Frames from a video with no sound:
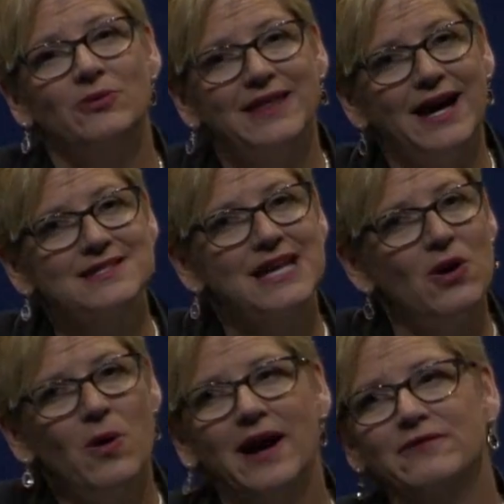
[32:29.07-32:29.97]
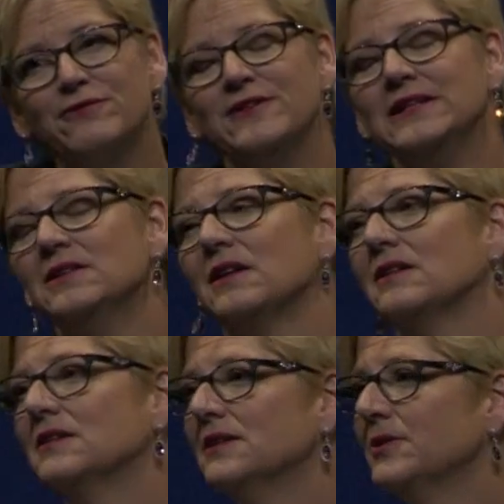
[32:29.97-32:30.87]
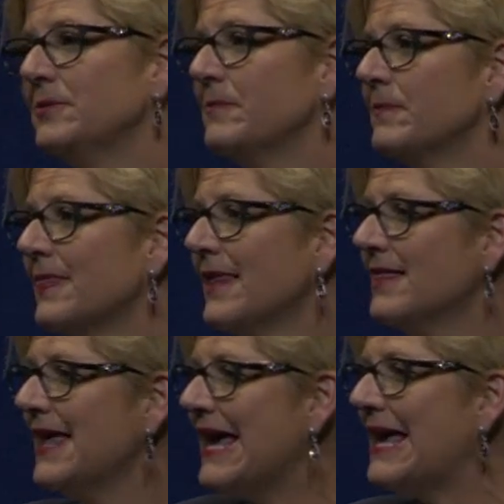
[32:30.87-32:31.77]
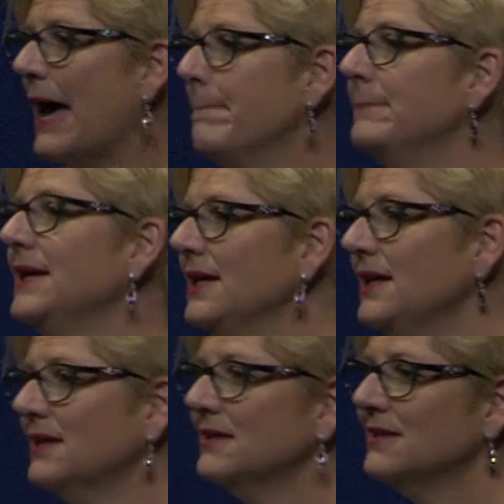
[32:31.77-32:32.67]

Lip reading: that's how I feel. They get me,